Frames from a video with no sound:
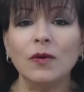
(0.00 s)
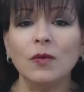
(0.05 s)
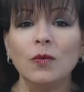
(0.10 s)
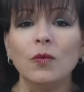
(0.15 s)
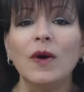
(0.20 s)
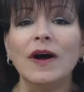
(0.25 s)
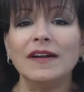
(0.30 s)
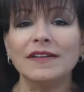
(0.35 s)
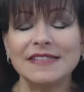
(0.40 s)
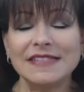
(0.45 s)

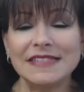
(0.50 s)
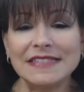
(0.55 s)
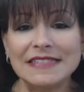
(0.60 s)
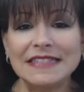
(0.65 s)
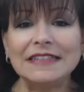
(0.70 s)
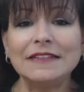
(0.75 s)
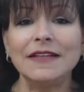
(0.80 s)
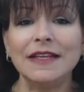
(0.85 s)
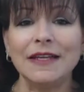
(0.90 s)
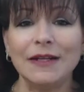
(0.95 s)
while
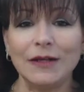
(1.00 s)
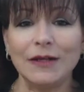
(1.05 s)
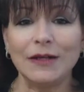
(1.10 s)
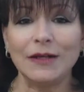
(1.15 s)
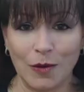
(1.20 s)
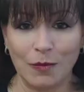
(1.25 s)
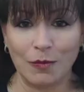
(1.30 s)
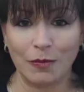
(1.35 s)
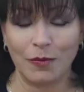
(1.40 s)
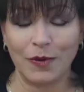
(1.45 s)
still
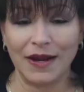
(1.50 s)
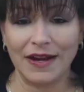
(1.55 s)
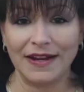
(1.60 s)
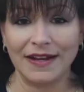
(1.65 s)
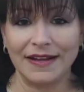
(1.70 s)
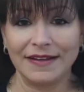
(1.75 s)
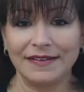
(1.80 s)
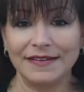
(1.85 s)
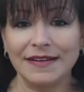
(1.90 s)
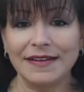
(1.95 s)

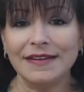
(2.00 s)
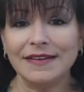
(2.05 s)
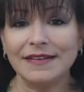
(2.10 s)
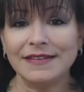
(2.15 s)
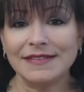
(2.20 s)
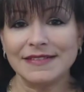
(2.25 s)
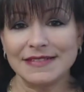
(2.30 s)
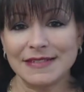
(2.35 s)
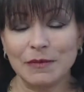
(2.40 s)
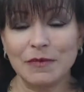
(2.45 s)
incorporating
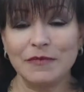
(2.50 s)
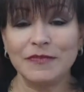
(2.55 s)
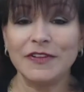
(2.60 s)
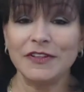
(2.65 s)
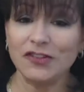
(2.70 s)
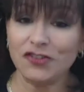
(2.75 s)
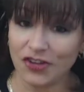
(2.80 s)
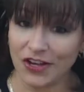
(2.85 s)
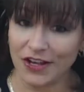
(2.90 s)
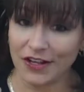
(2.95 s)
some of the
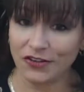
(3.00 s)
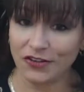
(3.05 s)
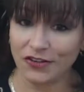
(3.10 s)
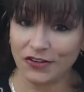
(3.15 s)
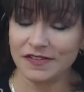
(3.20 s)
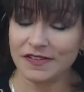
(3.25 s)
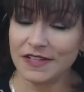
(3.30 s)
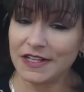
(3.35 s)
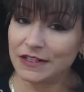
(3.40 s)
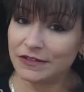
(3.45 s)

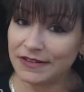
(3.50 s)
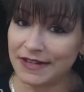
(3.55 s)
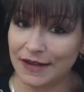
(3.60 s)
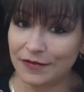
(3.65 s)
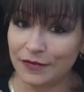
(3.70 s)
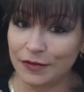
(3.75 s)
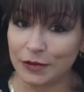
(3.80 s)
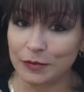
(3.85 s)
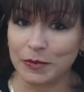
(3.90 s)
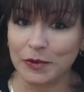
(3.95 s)
changes that are
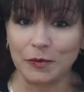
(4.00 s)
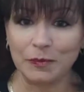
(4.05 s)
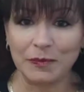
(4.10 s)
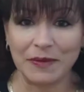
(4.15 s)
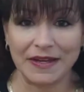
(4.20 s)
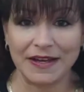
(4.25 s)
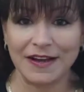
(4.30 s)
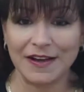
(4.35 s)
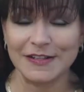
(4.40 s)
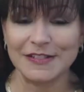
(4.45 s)
inevitable
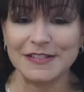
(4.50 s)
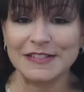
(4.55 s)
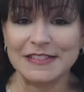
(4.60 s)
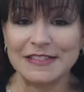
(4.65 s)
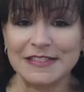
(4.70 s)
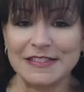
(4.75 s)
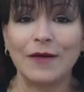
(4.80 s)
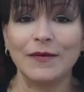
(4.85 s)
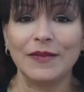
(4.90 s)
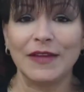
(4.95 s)
because
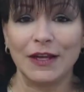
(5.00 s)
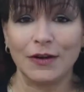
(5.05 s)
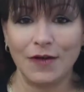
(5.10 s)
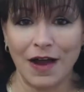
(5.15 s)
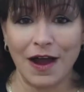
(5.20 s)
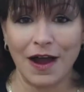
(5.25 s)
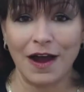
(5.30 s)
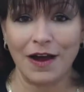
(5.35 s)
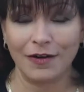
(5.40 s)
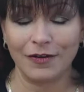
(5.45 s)
now
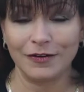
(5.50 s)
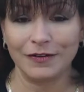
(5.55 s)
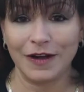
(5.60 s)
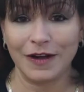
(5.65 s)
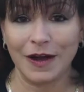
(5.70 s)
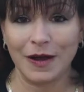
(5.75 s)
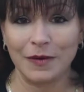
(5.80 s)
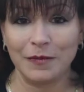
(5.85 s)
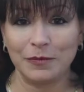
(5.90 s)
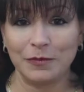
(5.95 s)
there are
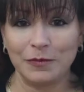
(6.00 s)
um,